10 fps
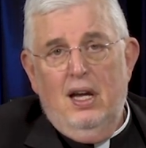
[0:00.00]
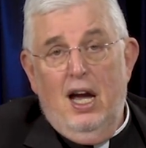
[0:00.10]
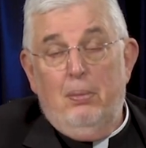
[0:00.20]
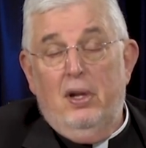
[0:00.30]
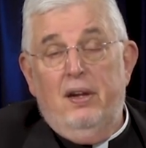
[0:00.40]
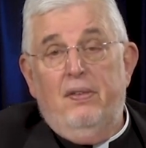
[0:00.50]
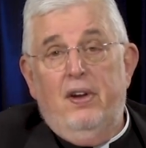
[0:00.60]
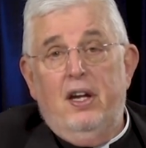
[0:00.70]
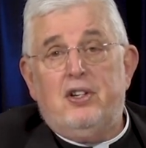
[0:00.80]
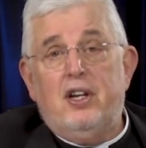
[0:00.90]
I believe
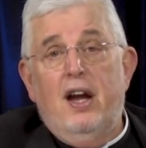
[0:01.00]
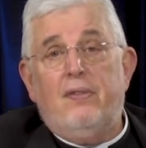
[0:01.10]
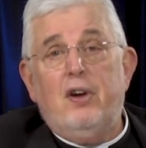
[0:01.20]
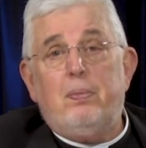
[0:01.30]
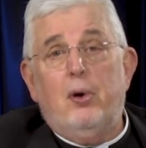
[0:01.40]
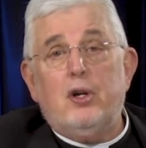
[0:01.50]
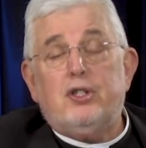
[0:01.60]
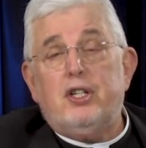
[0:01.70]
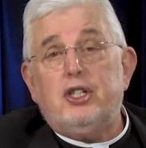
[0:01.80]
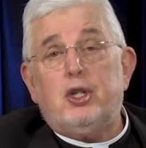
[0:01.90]
each and every
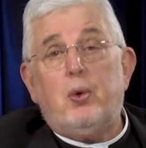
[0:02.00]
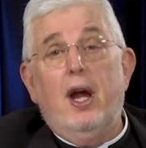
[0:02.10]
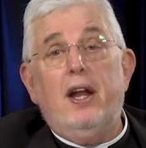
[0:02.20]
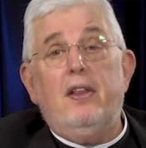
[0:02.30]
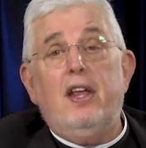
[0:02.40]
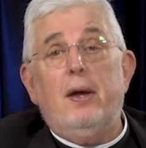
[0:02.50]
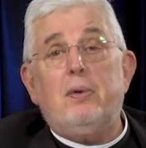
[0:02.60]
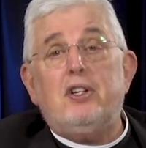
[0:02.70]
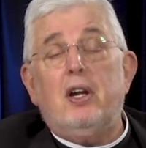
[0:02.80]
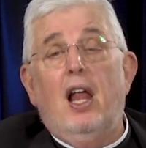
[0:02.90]
person is created in the
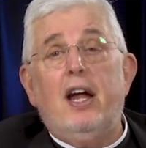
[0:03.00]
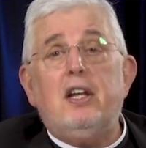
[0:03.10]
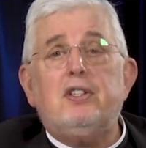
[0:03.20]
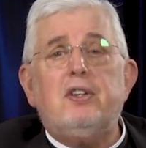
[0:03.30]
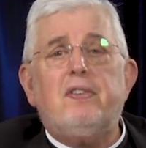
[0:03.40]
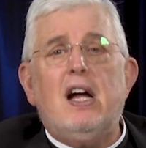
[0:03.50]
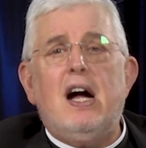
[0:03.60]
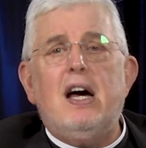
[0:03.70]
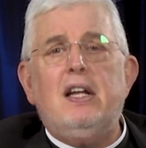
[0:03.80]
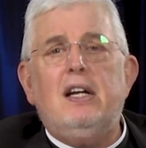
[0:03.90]
image and likeness of
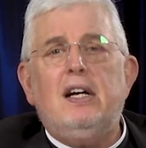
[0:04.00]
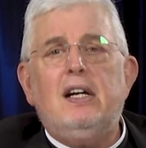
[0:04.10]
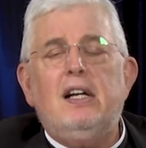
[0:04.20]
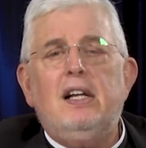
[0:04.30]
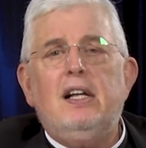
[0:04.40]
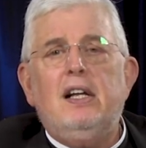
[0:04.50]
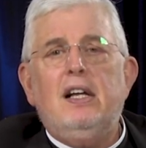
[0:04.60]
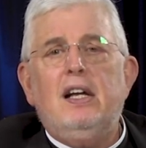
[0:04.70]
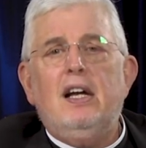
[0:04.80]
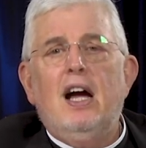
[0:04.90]
God.
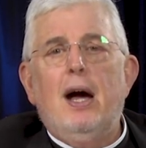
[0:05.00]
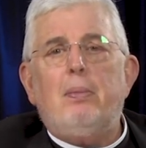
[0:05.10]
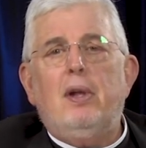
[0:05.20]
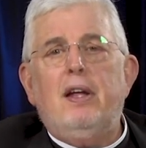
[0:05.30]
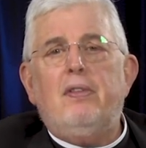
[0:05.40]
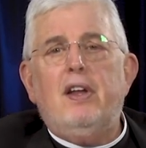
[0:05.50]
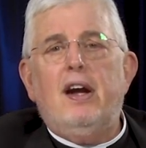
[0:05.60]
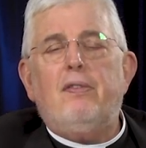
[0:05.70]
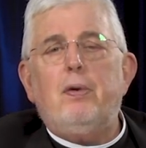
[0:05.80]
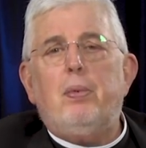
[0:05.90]
I believe that
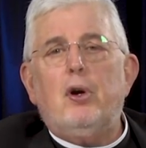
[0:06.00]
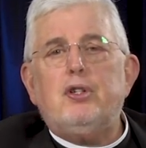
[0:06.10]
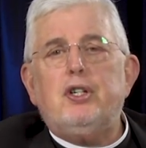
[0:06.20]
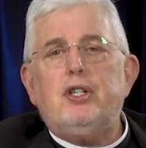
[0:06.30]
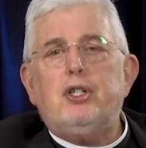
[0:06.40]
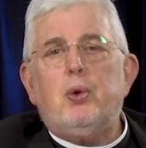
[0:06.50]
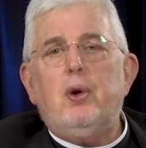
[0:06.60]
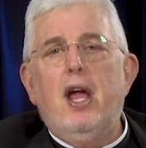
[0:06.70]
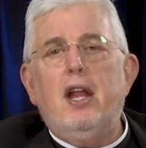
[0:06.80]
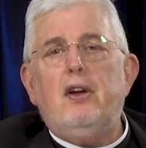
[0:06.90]
every person is
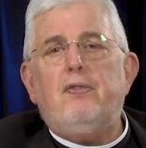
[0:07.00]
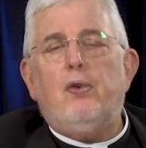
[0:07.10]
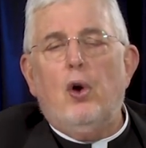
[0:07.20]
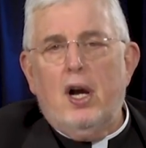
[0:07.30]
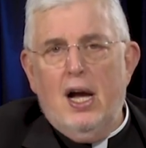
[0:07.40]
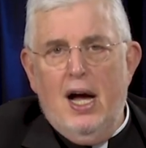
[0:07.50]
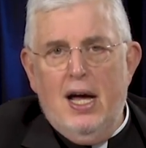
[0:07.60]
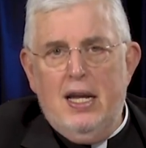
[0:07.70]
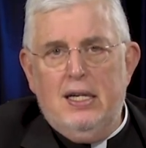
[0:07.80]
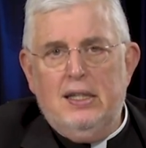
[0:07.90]
created for
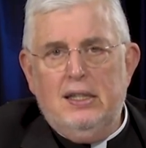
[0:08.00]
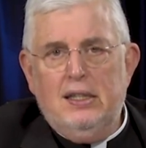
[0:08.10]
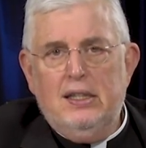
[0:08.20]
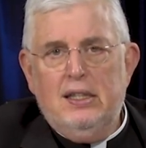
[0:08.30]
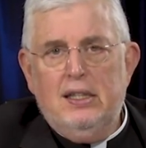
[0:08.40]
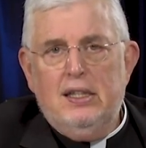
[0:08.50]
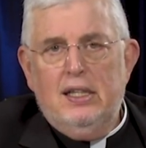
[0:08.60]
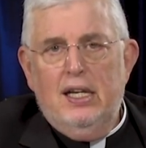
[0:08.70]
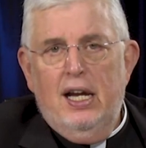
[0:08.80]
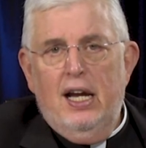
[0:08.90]
God.
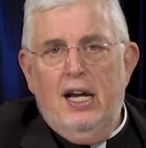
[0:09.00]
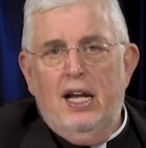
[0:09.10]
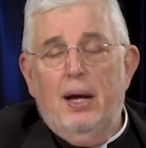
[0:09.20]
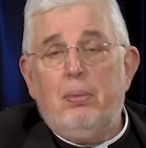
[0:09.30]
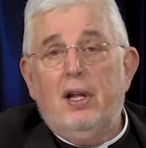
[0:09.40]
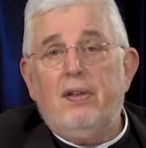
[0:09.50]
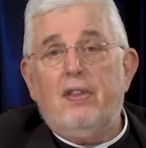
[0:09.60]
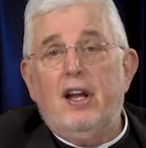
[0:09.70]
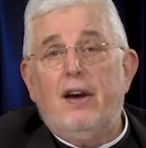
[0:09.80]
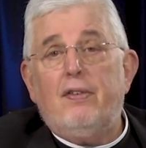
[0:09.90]
And I believe
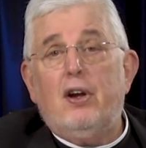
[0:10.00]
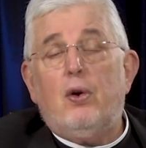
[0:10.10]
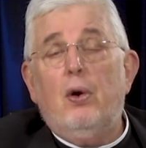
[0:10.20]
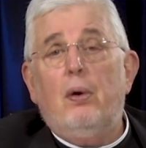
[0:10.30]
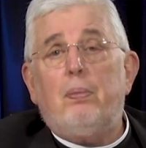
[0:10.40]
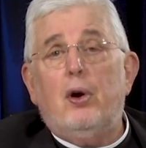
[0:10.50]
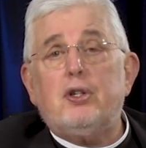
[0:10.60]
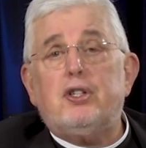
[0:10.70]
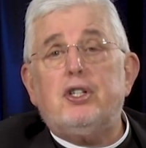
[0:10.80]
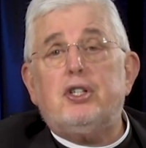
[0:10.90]
that every
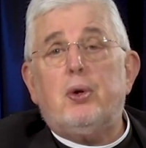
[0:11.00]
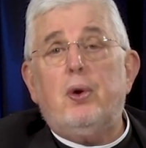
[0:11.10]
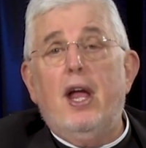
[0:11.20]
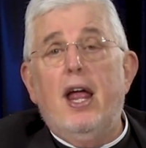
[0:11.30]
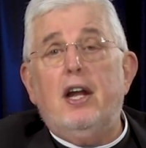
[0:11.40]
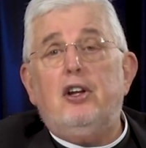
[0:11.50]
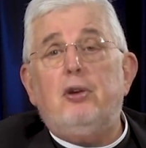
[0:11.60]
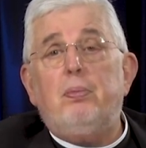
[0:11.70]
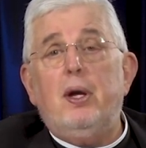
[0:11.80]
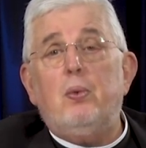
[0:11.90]
person is created to
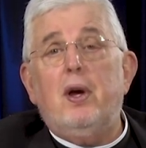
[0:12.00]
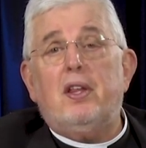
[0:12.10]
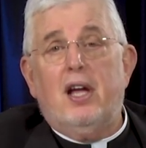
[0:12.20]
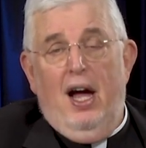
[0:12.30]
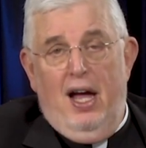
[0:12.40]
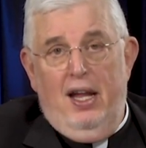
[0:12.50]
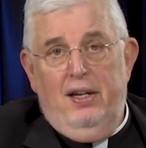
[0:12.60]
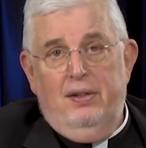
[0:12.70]
be with God.